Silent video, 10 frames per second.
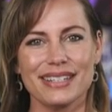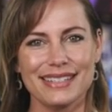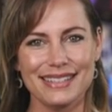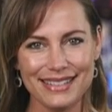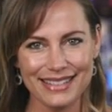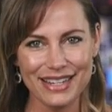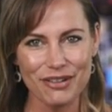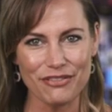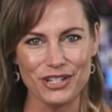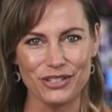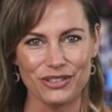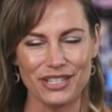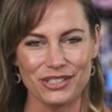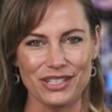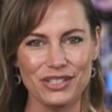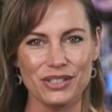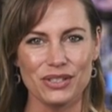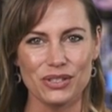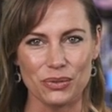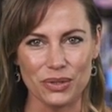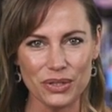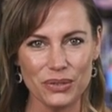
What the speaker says: existing refrigeration to store